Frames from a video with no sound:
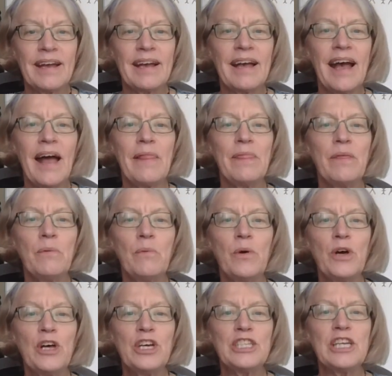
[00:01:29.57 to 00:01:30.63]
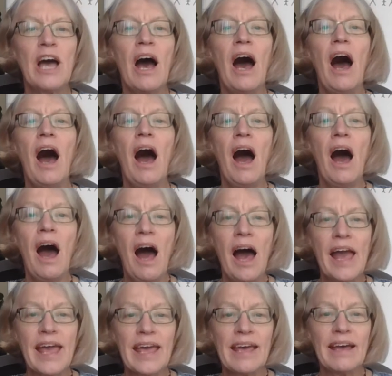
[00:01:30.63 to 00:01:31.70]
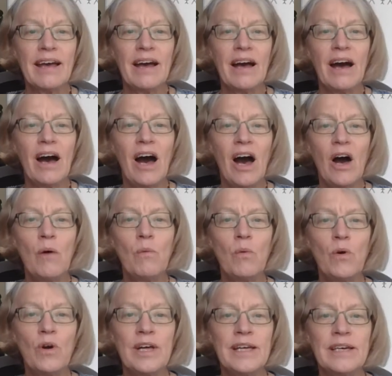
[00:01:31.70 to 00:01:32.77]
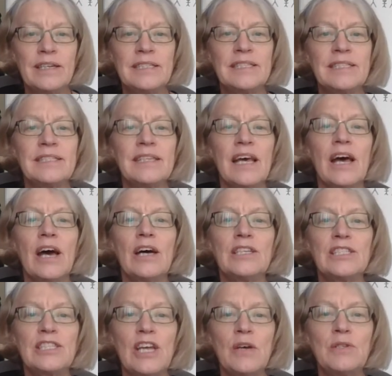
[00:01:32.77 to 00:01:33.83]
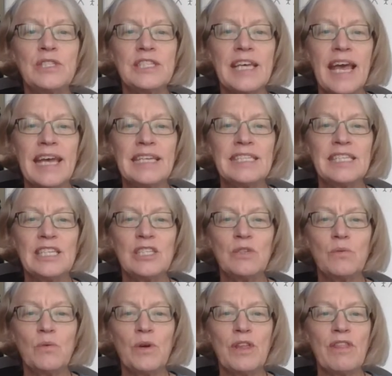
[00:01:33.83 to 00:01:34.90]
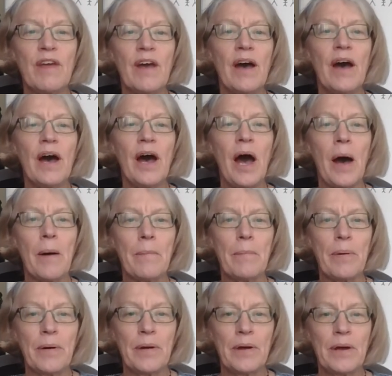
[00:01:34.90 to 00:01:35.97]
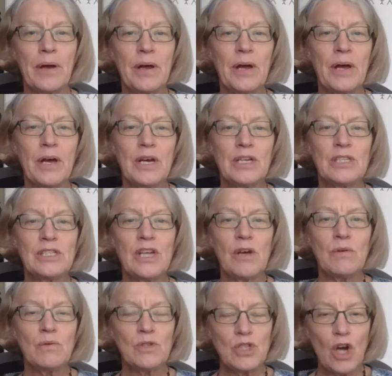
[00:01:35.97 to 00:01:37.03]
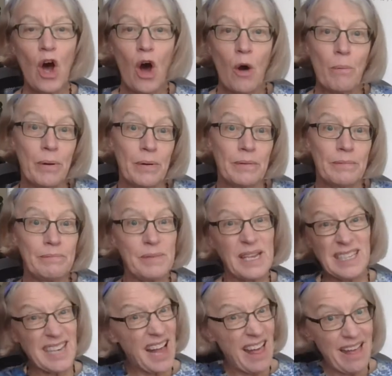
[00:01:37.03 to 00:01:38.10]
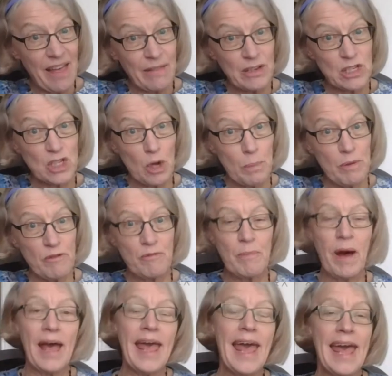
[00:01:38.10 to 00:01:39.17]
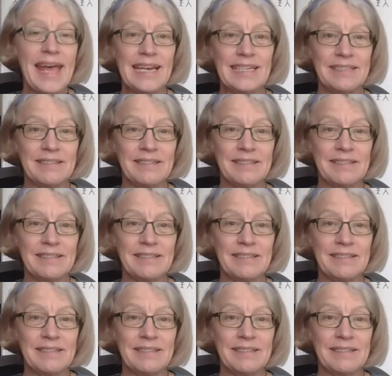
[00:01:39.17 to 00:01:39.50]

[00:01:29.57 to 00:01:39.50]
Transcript: and the word high are words associated with up. So top means like the top of my head,